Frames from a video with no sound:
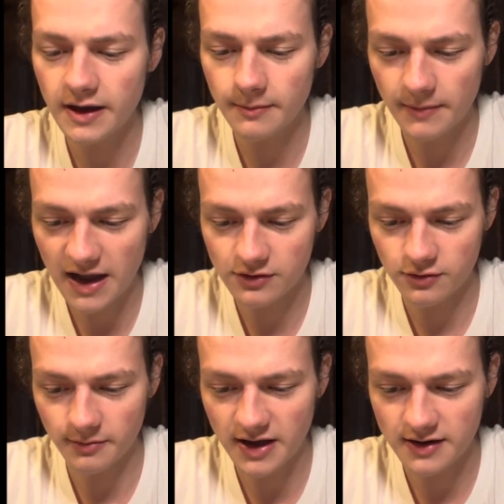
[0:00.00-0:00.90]
natural
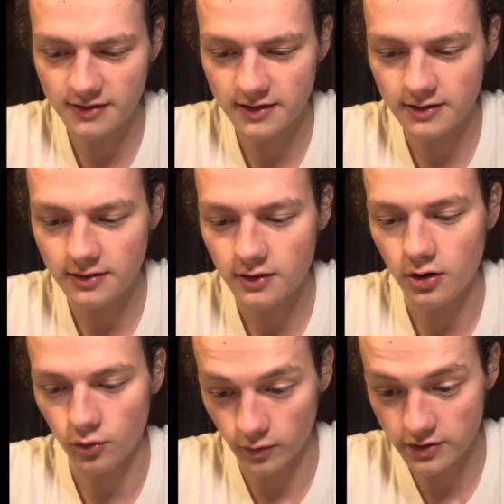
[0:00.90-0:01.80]
medicine
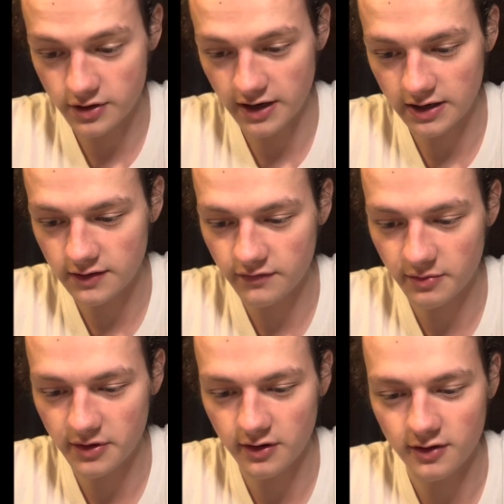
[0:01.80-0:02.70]
originated from
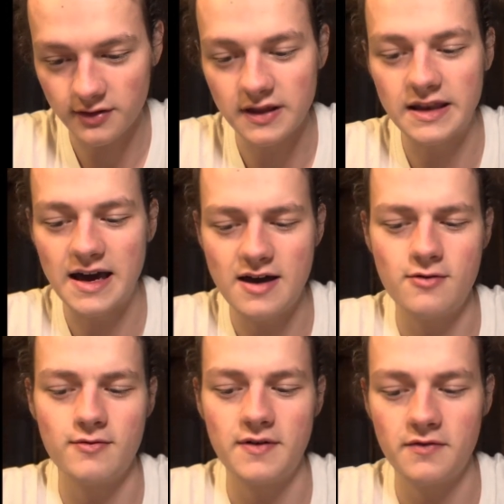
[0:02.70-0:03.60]
along the Nile
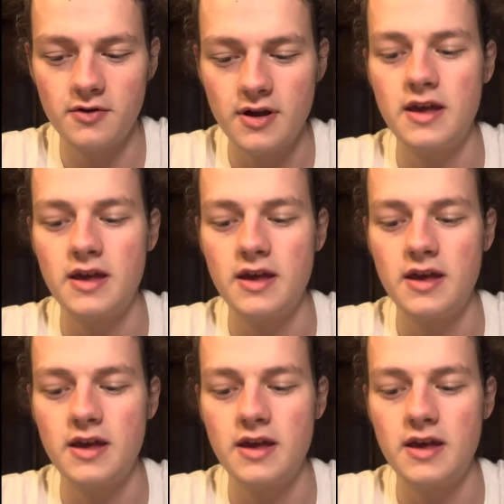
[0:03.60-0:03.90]
River.